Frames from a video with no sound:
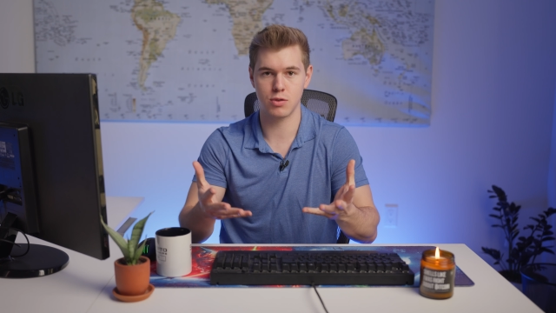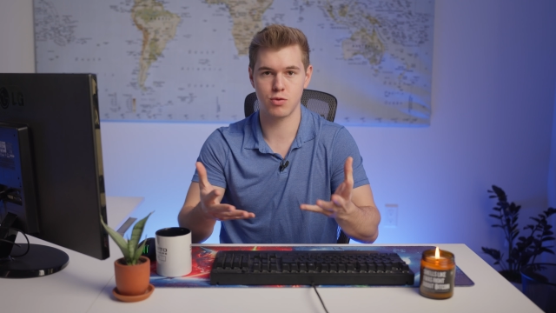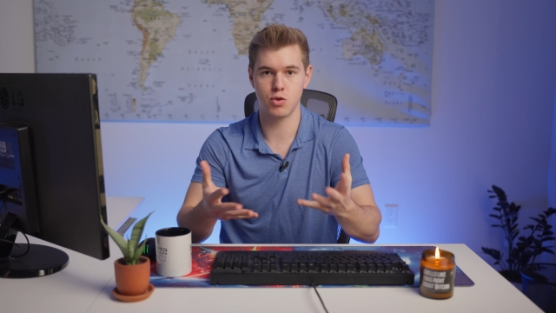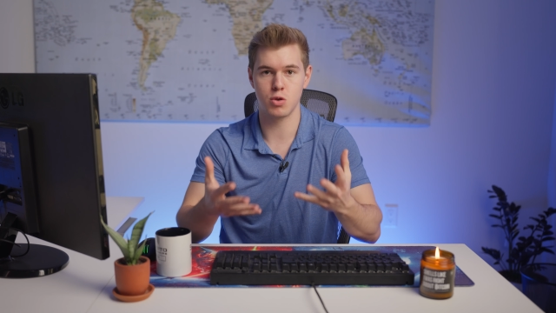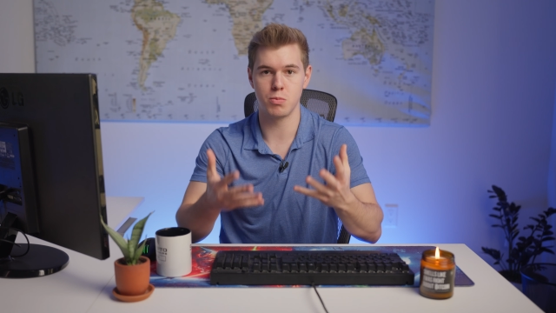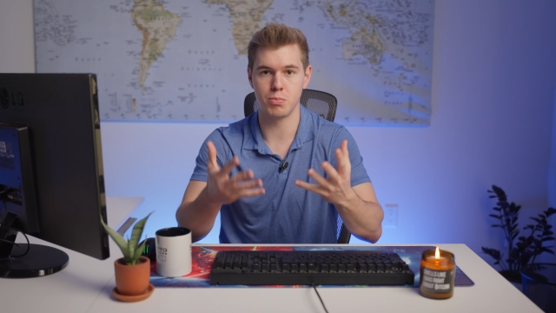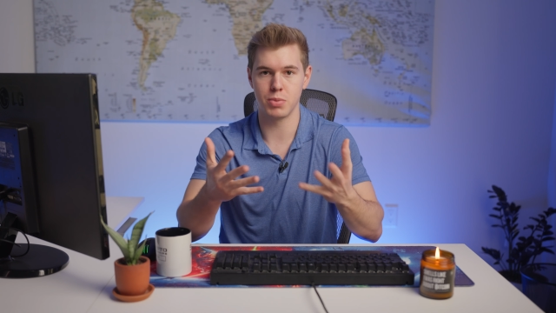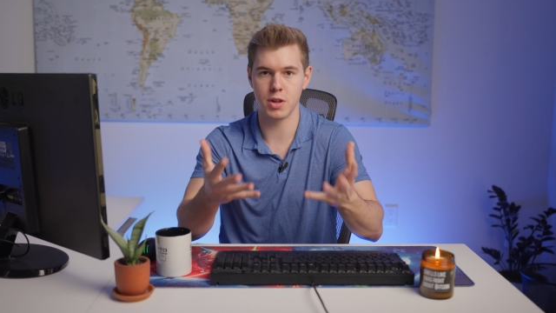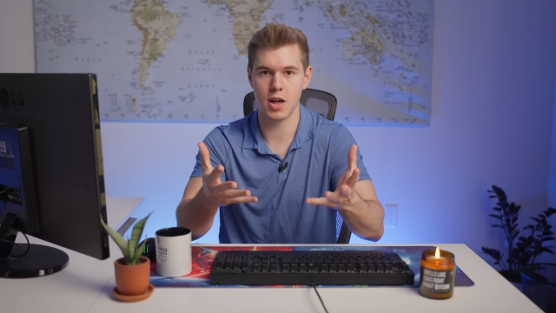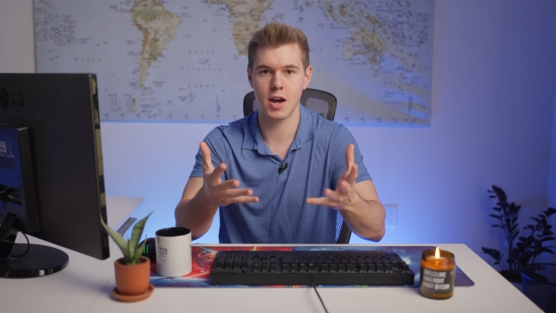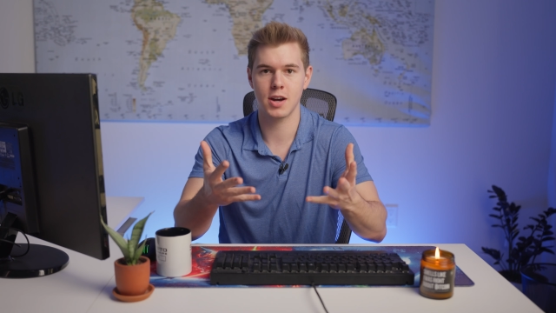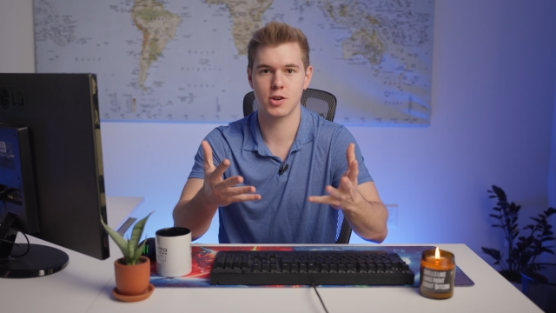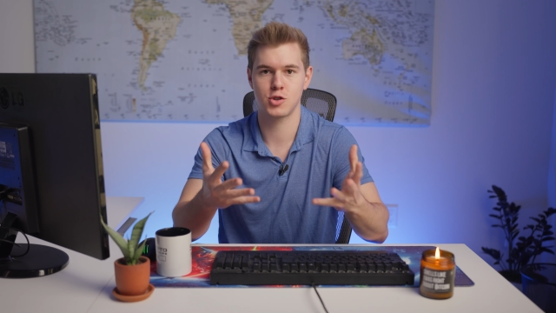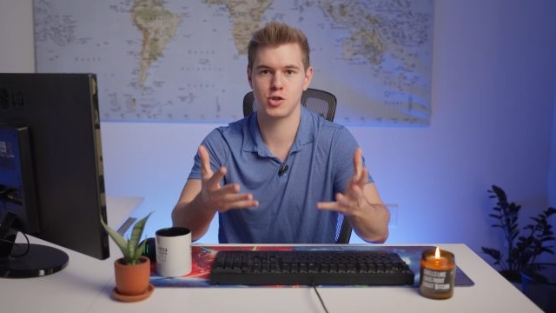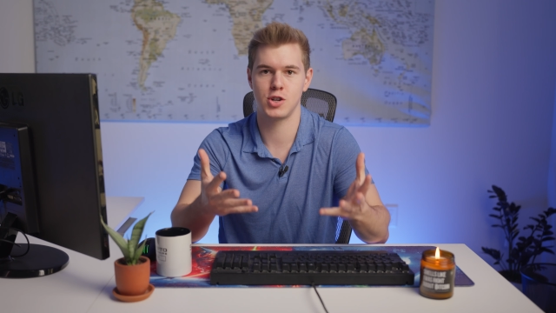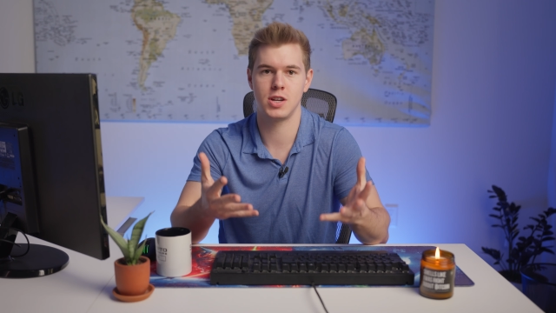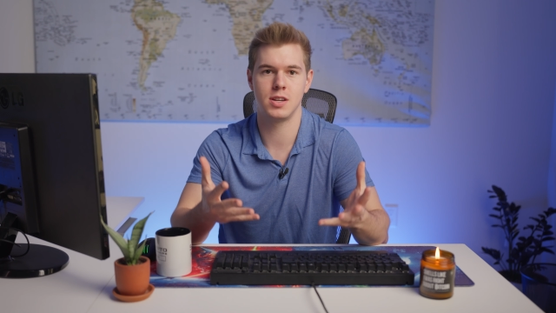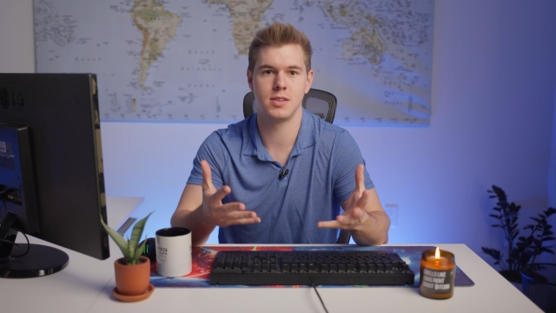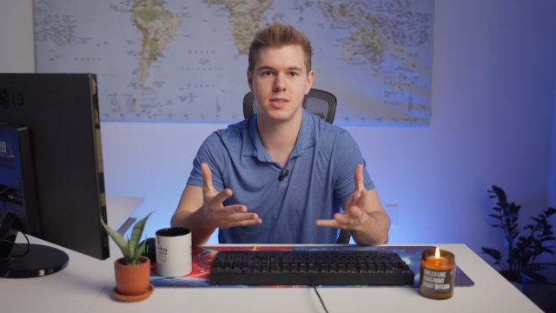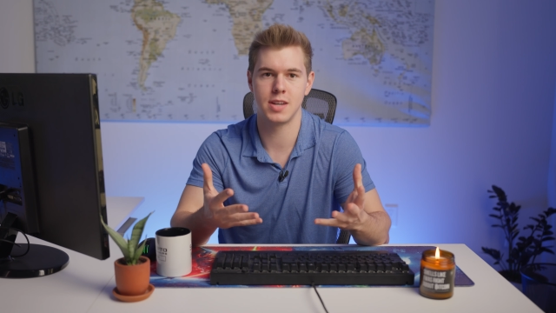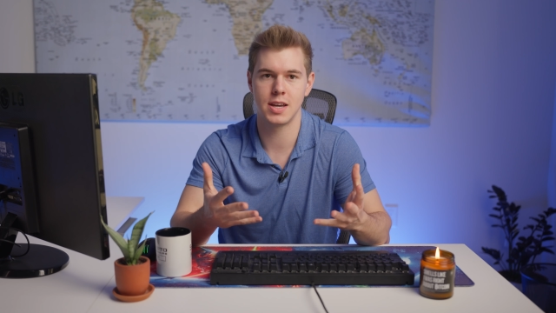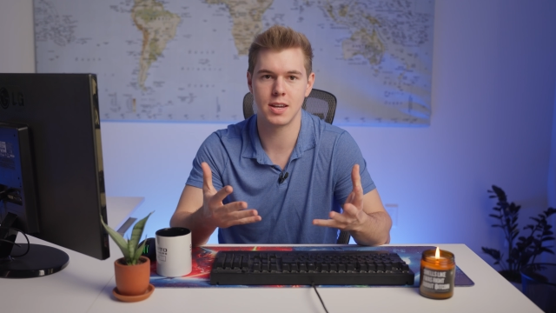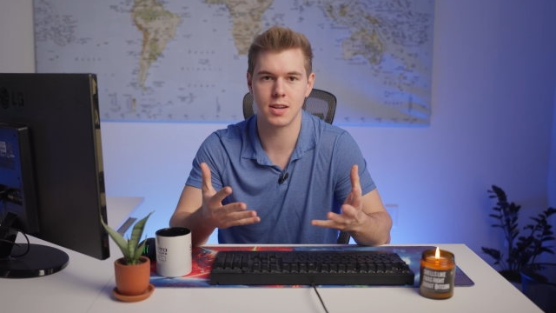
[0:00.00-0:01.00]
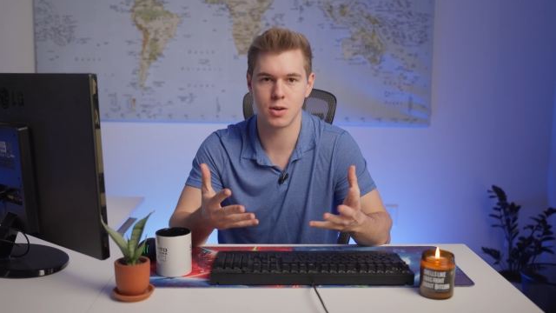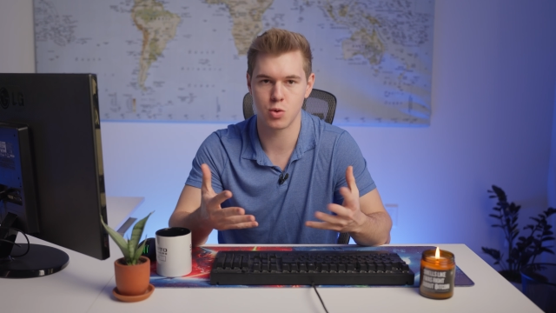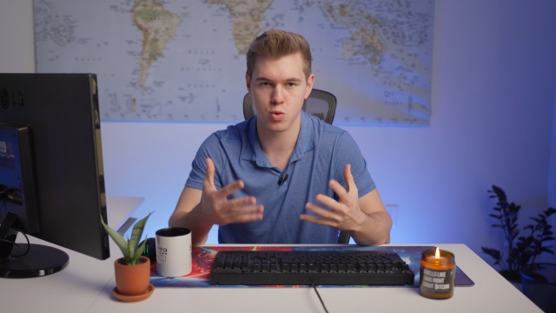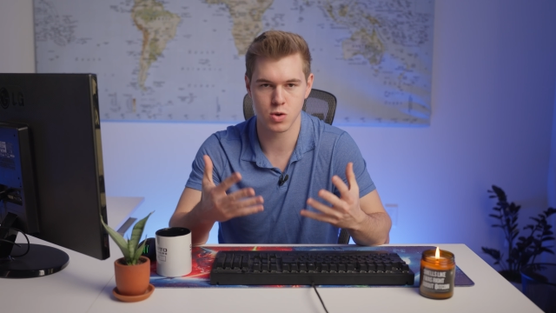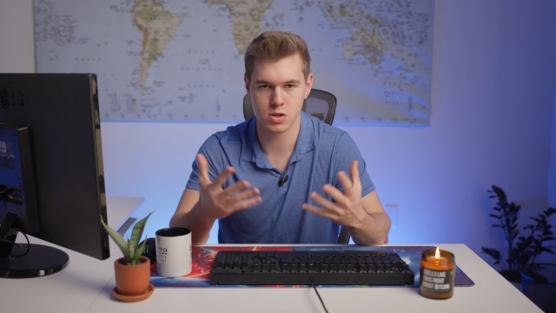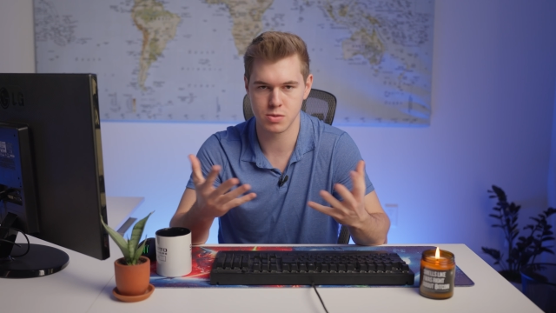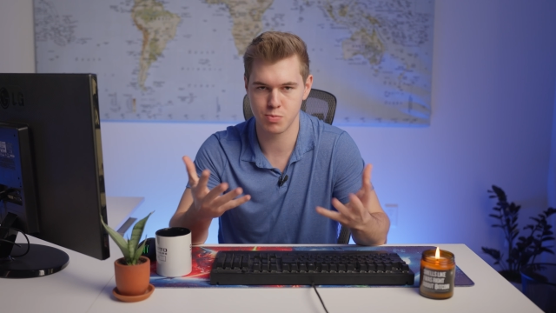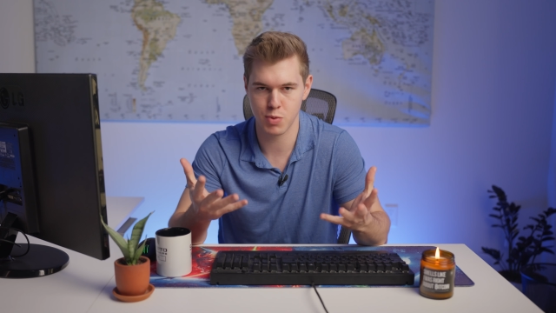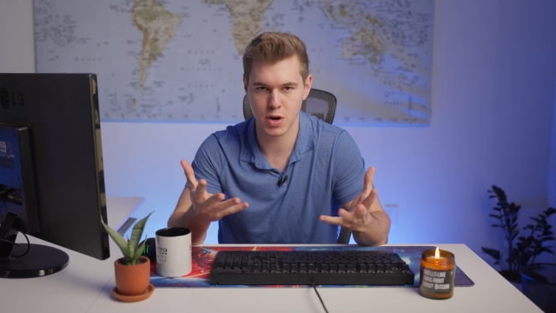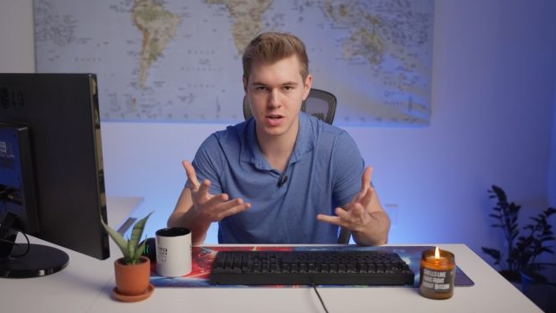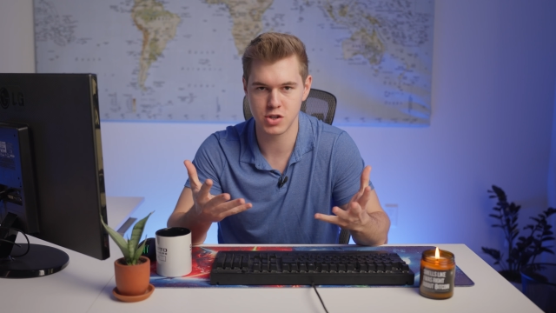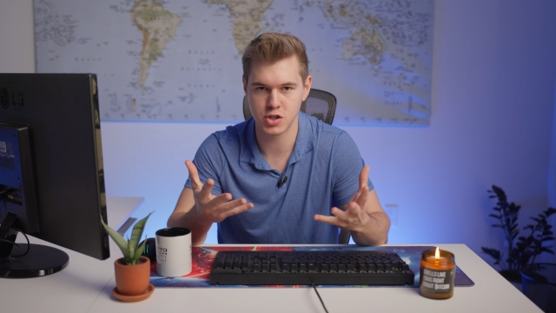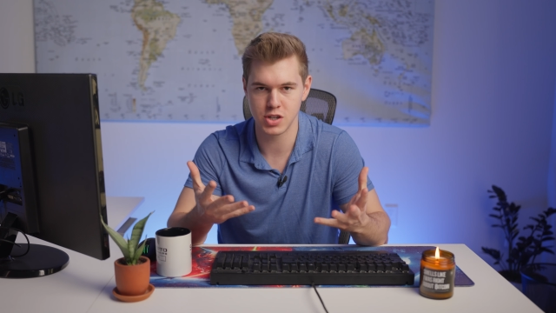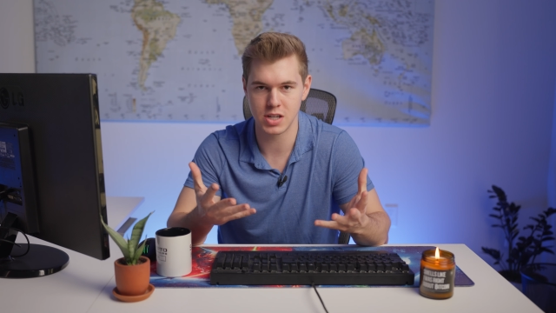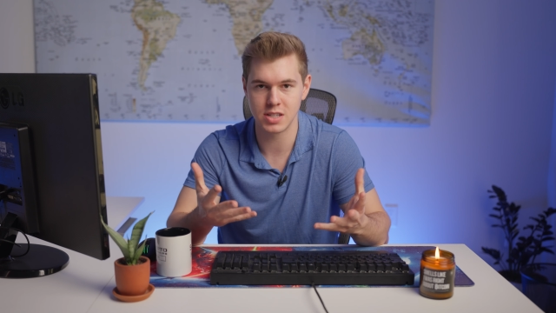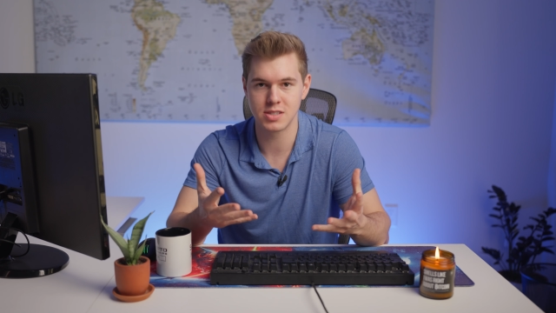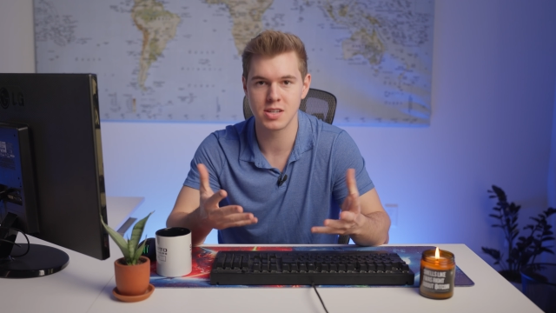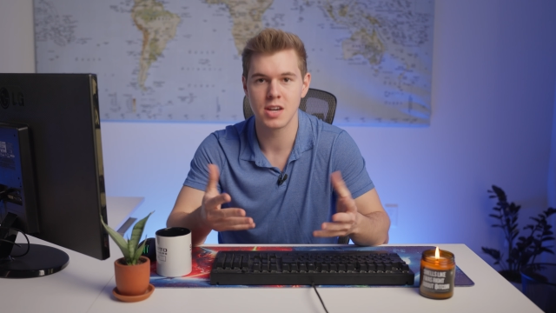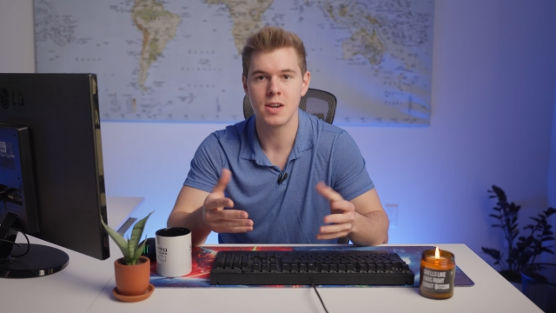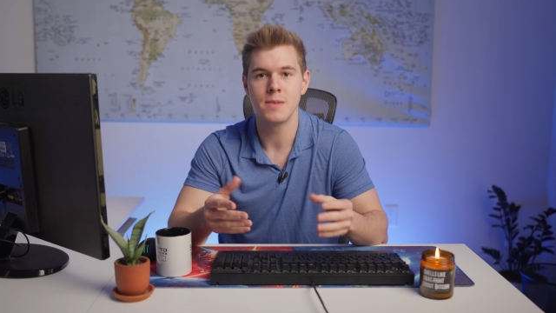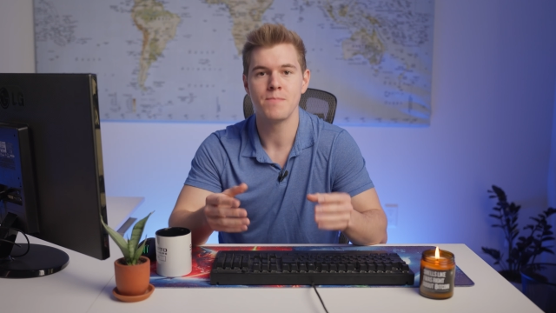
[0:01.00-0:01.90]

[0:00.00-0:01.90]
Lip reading: through blockchain data or spreadsheets,